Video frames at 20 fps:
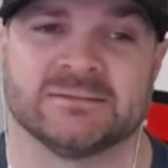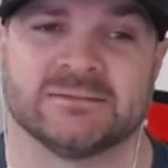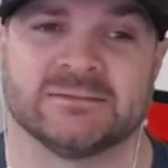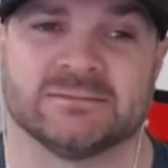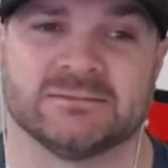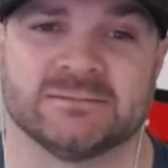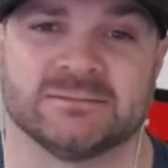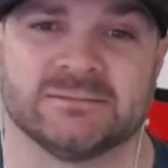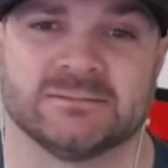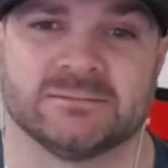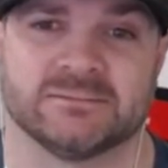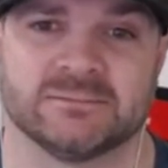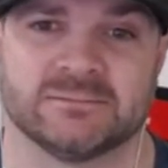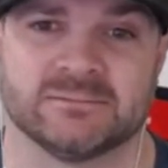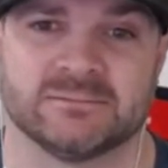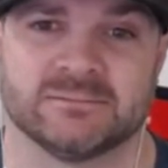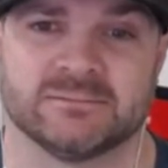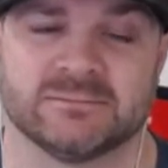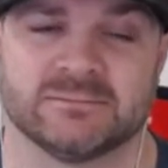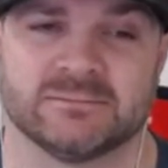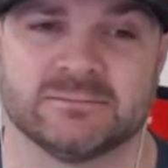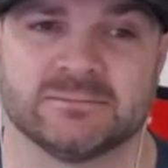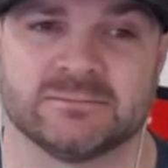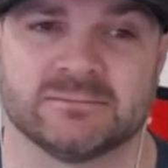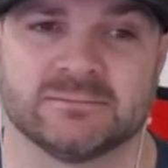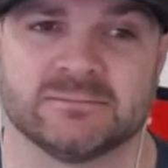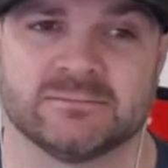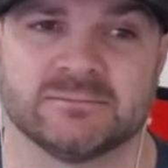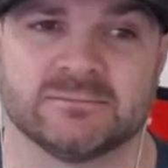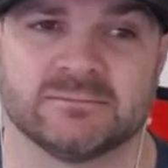
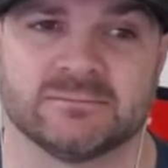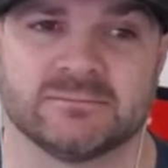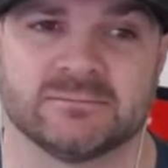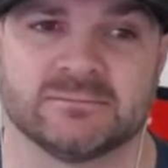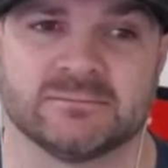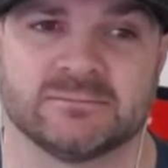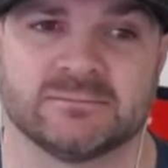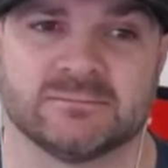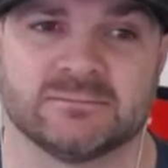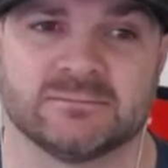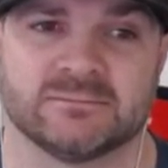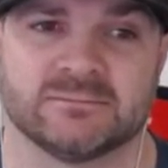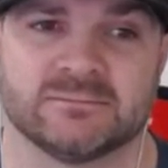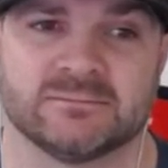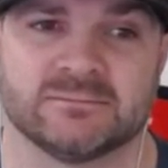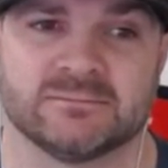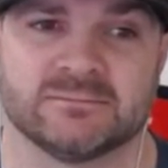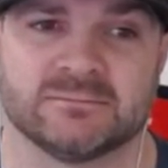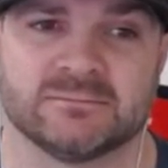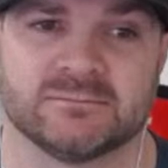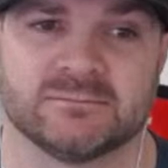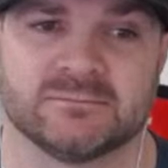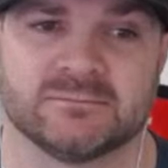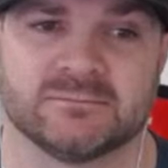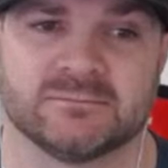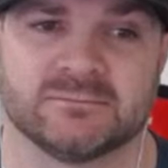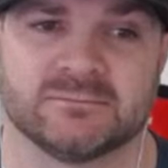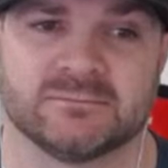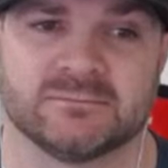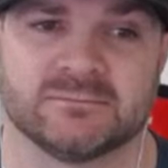
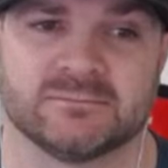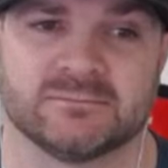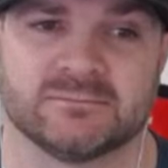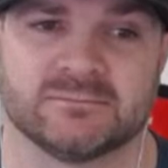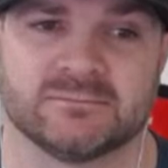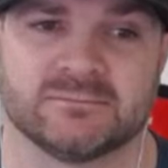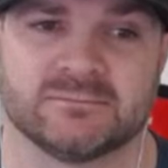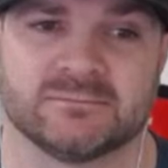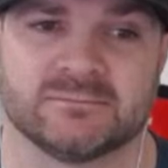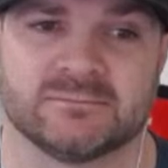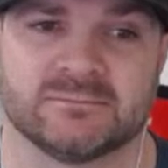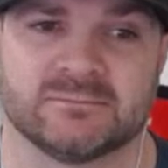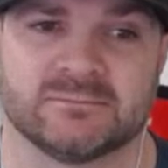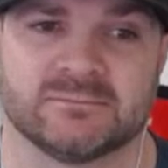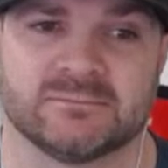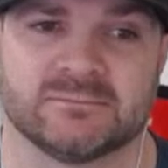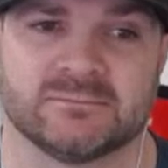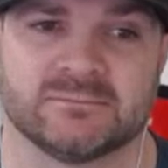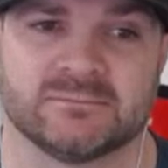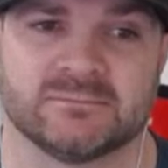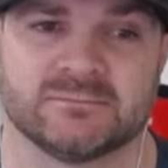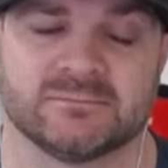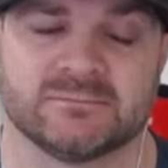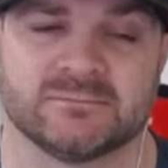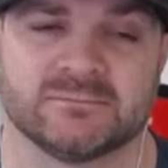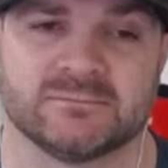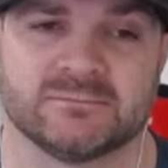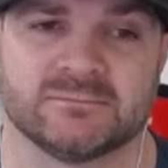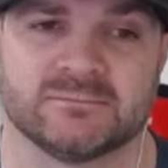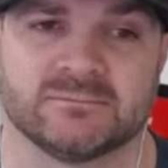
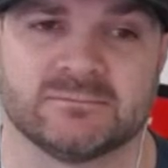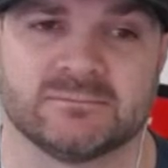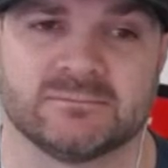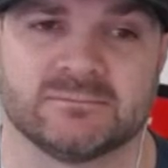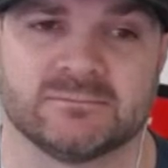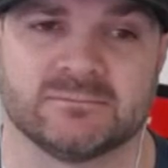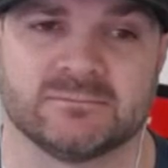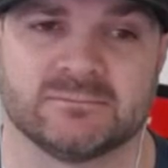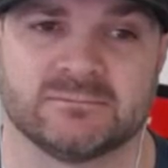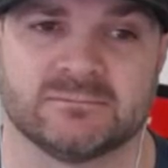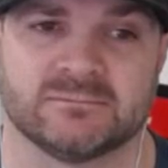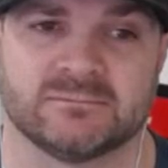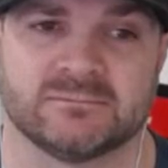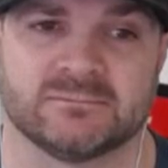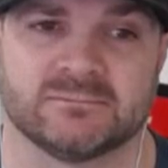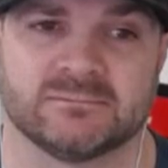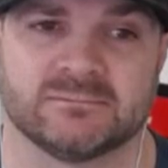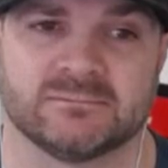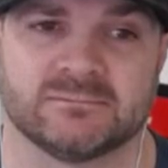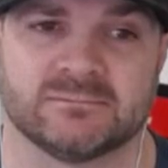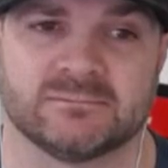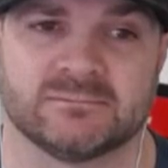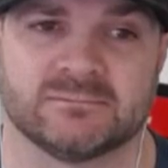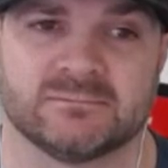The person shown says nothing.